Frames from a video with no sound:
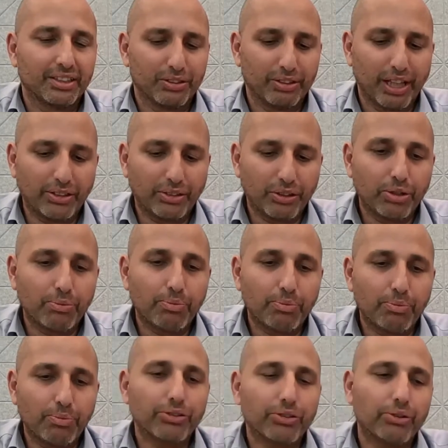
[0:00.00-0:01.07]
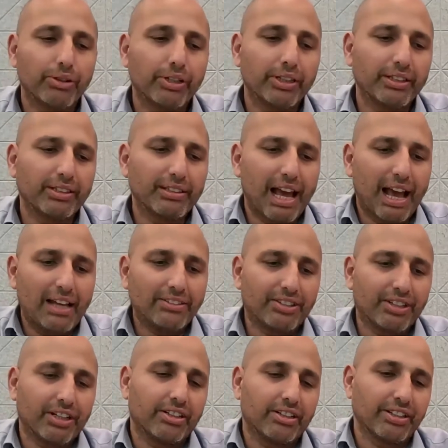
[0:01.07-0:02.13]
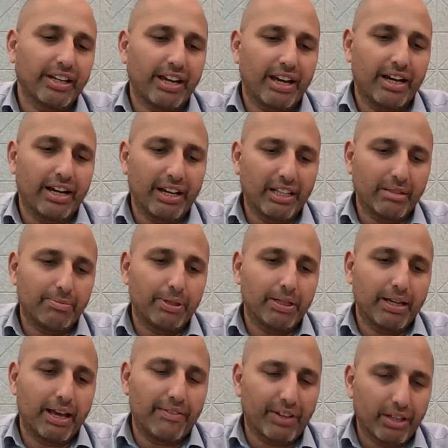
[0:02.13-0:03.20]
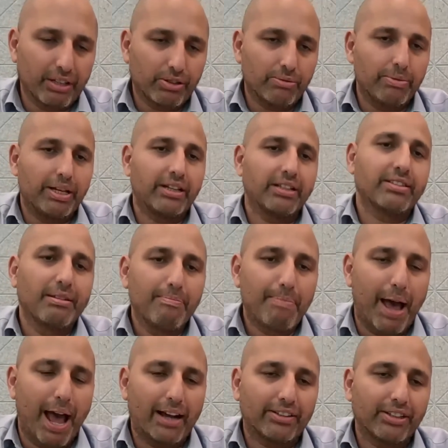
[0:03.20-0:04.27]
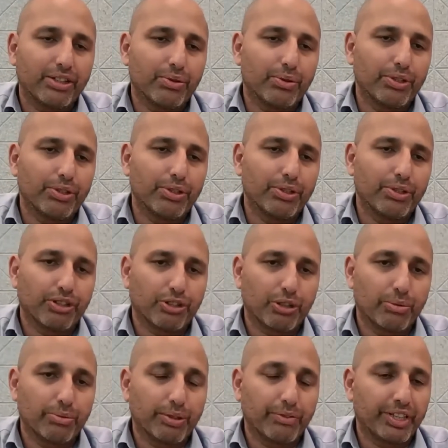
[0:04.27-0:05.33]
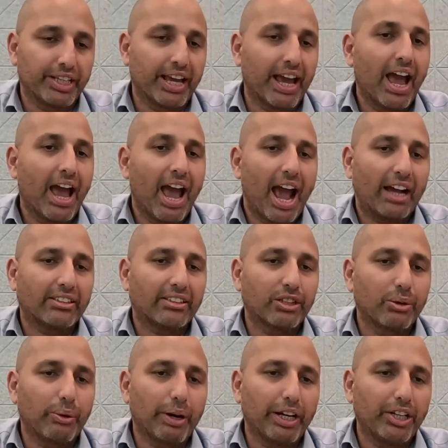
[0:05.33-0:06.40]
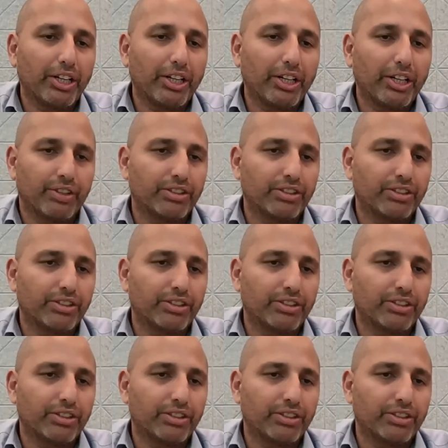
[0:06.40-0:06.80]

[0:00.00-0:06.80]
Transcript: That's a good point. So in these last years, AI has been having a tremendous impact in research in terms of the acceleration of